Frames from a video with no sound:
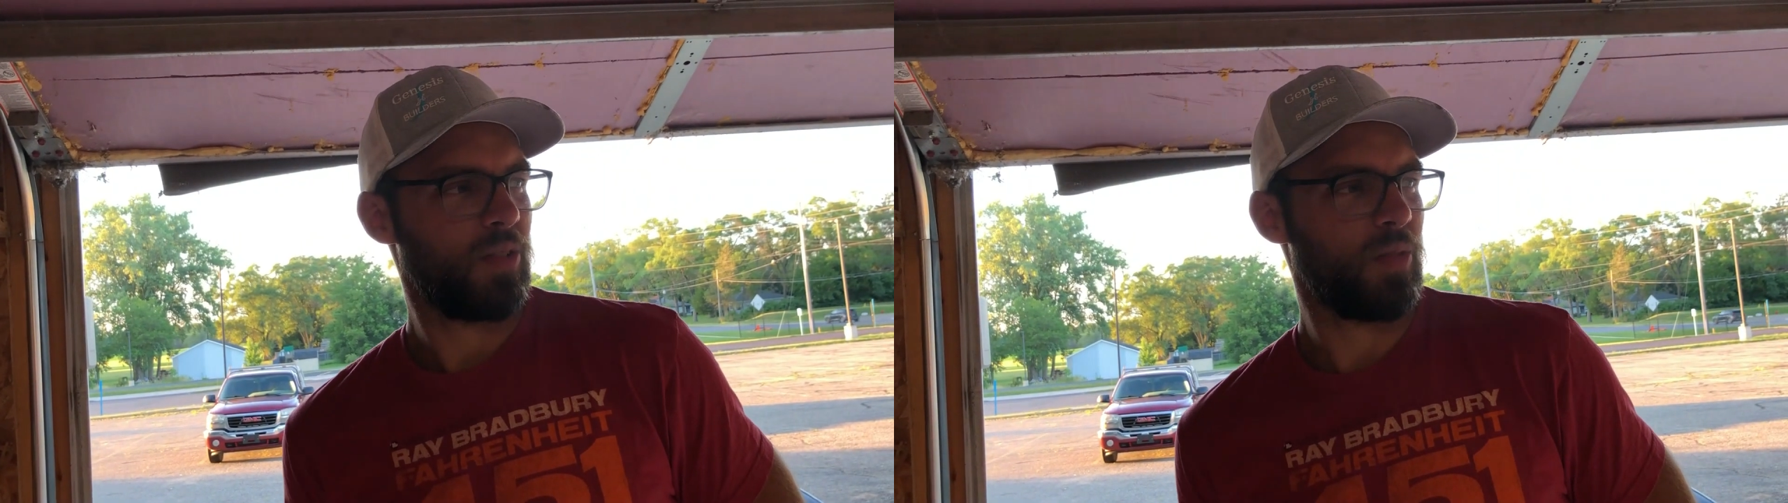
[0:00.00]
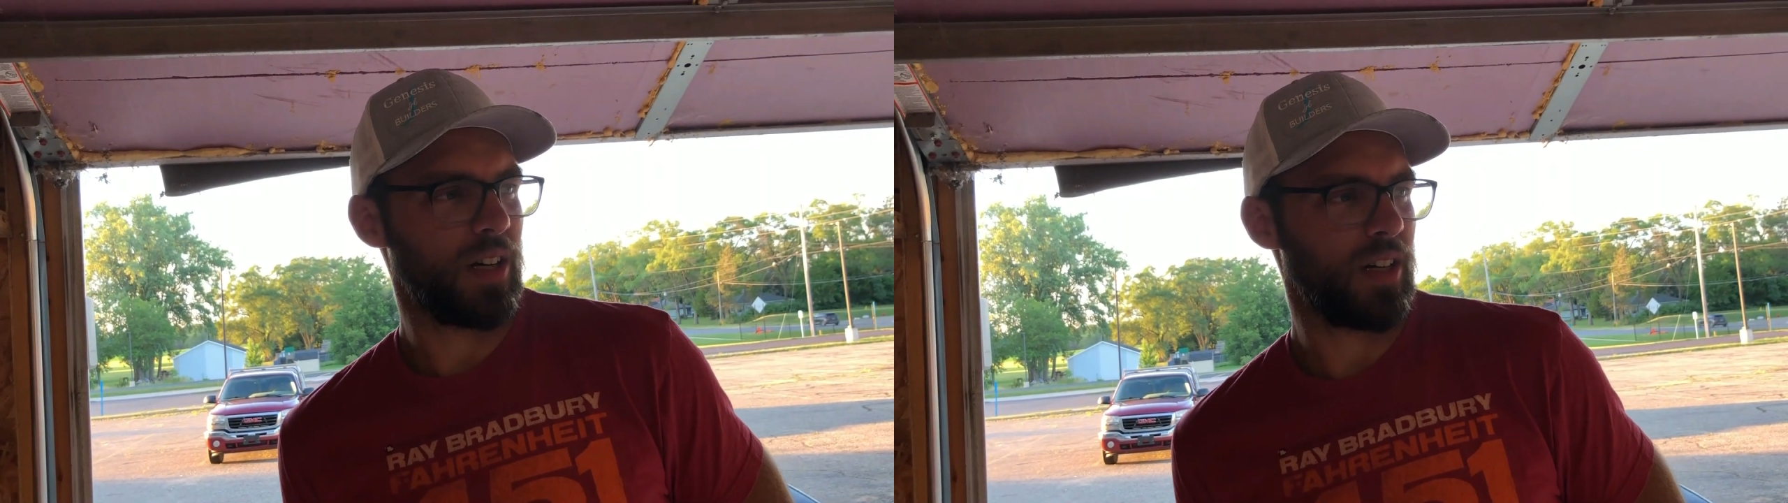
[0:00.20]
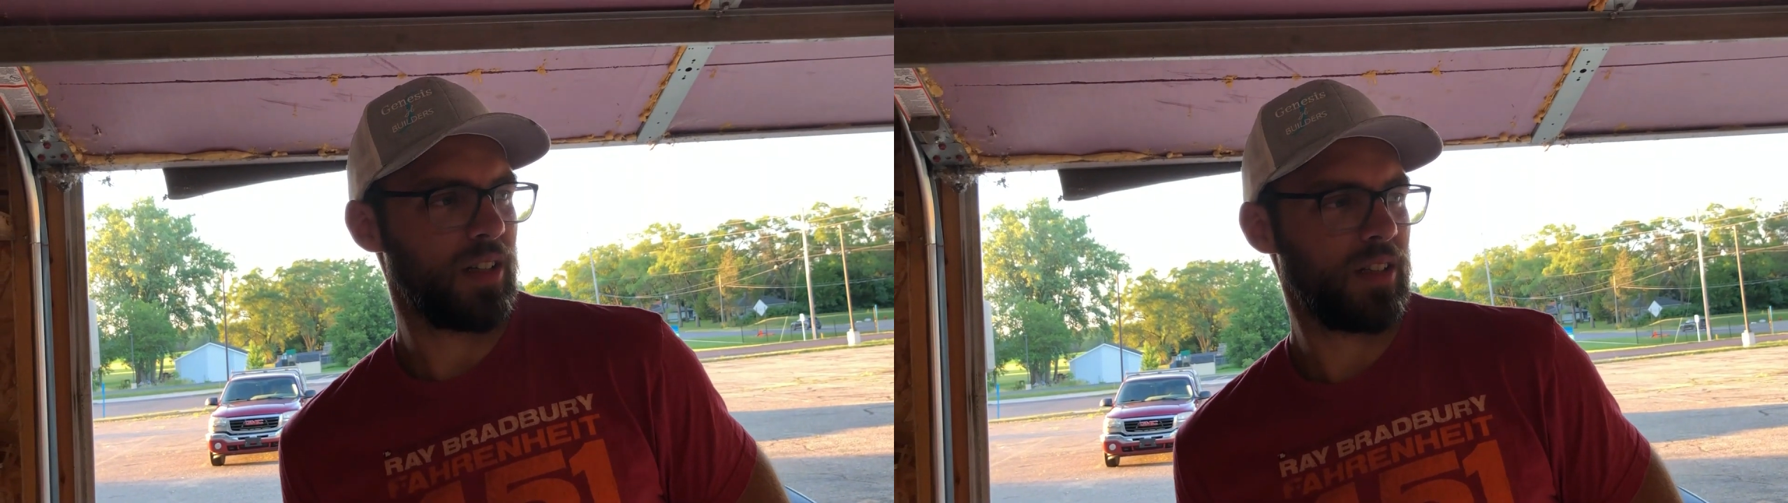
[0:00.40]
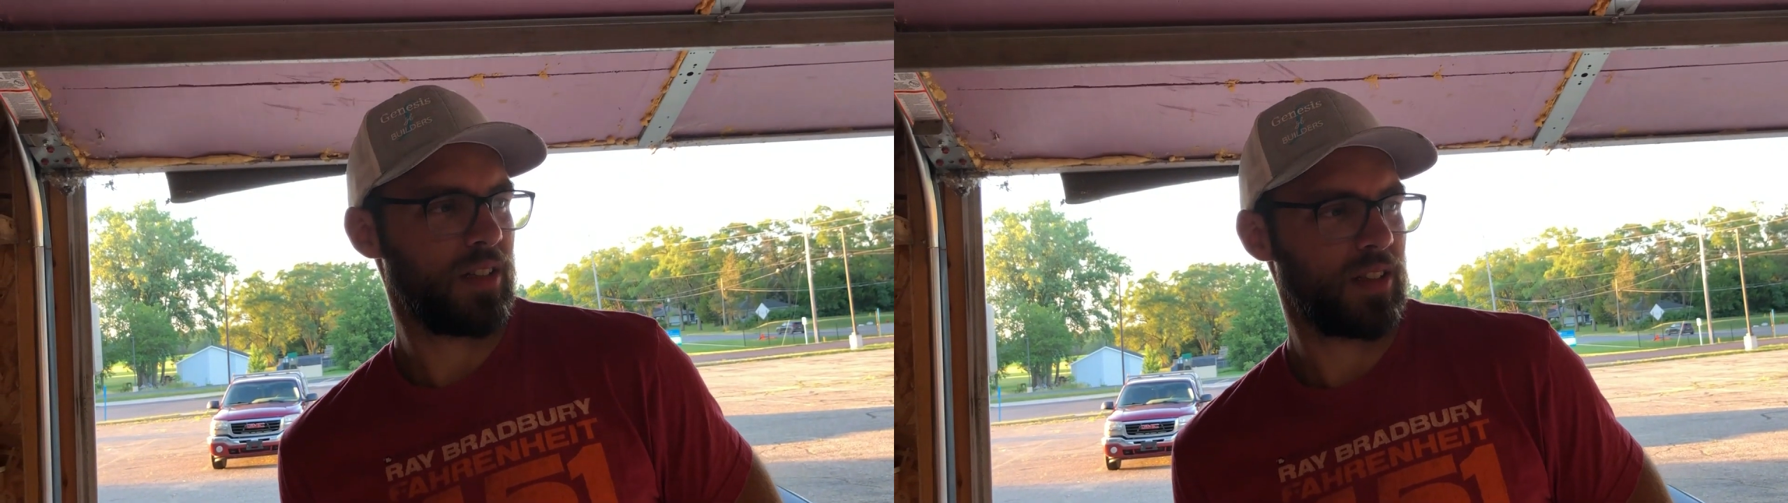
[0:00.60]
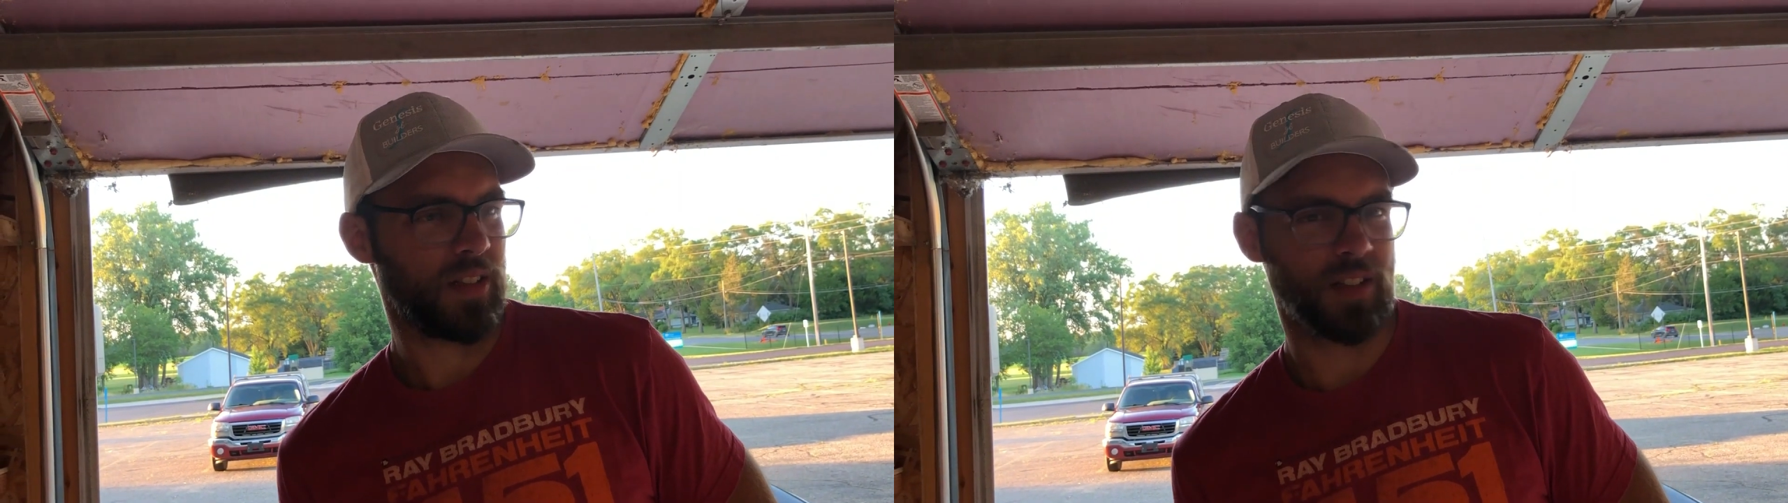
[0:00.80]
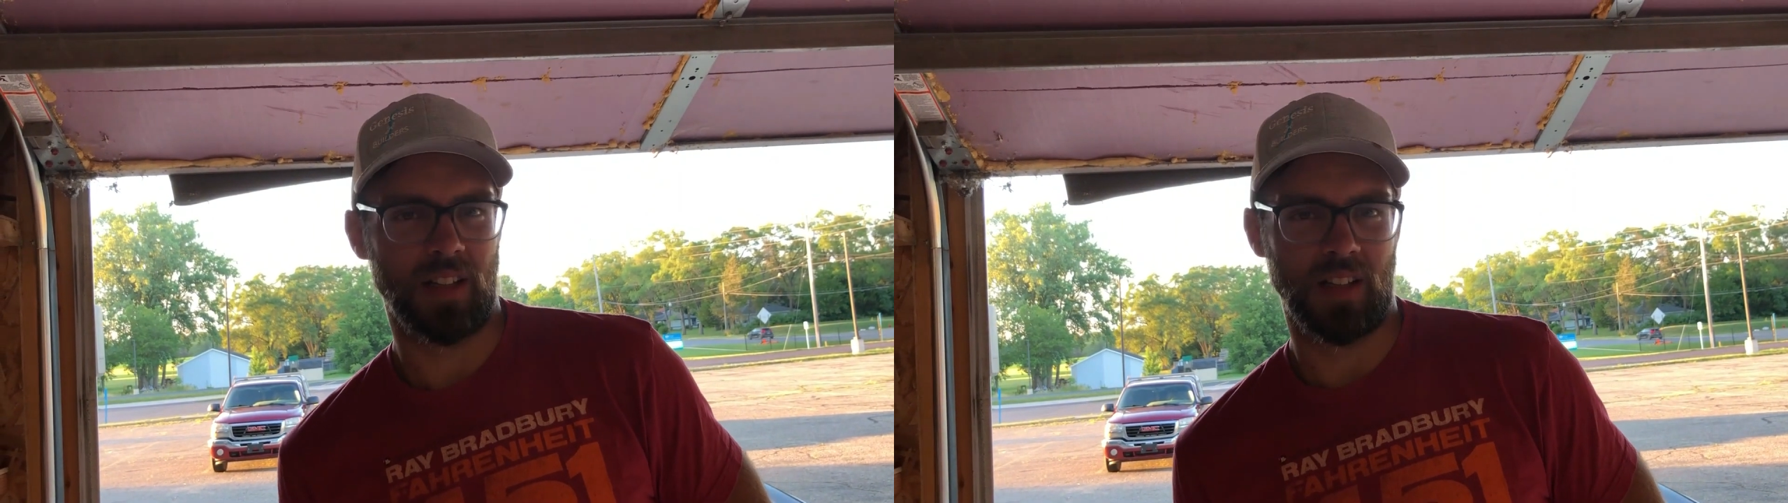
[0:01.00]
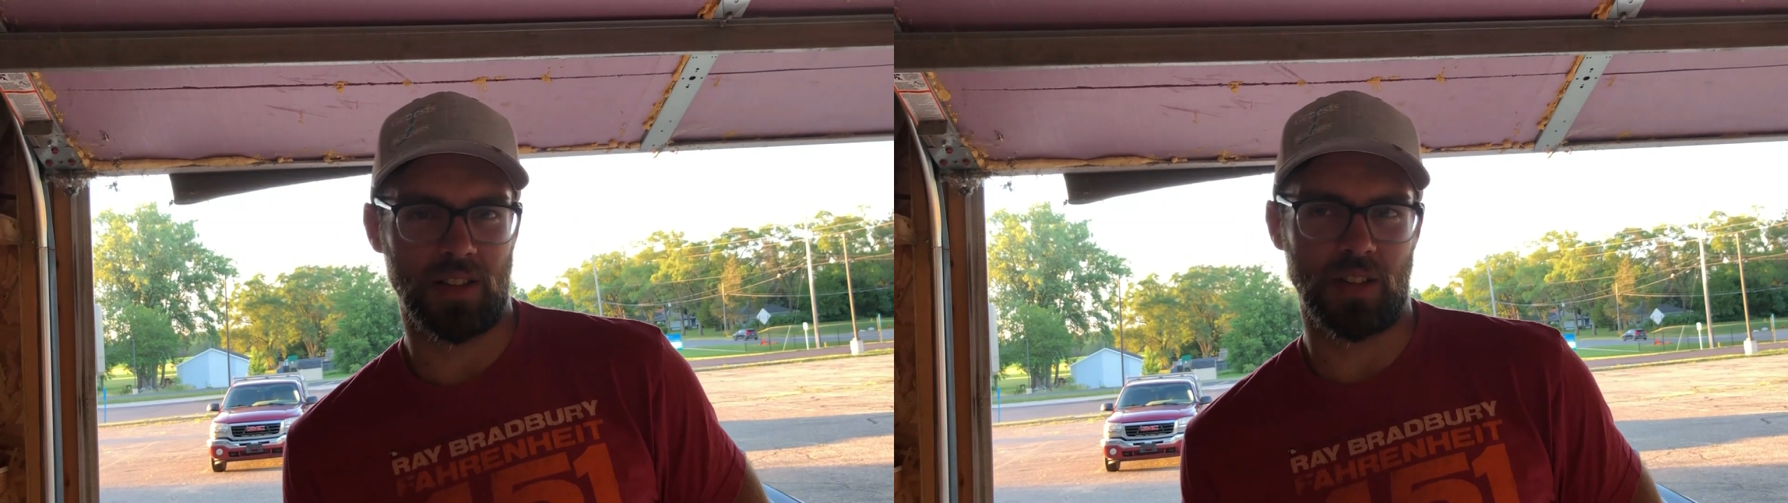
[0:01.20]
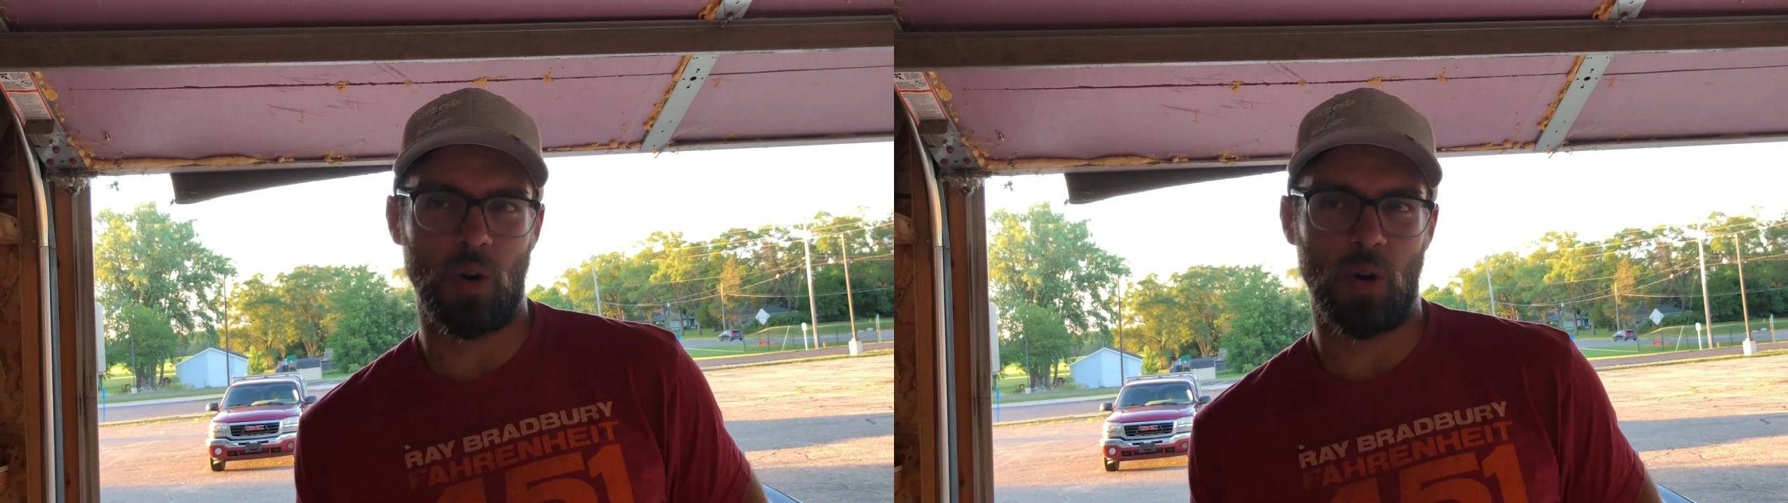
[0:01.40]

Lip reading: well, the